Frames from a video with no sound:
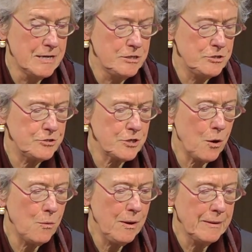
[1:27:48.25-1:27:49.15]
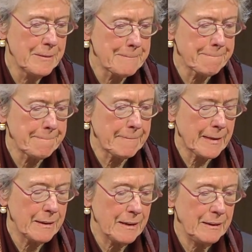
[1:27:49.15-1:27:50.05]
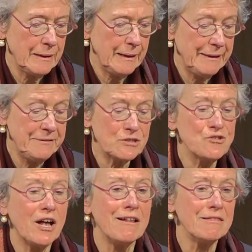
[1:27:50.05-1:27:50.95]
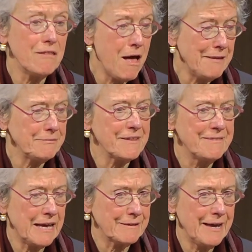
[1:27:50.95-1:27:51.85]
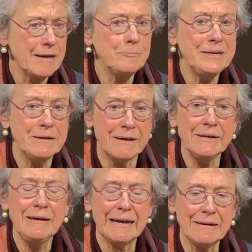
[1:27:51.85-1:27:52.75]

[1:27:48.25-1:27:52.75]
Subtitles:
So there's a lot that can be done,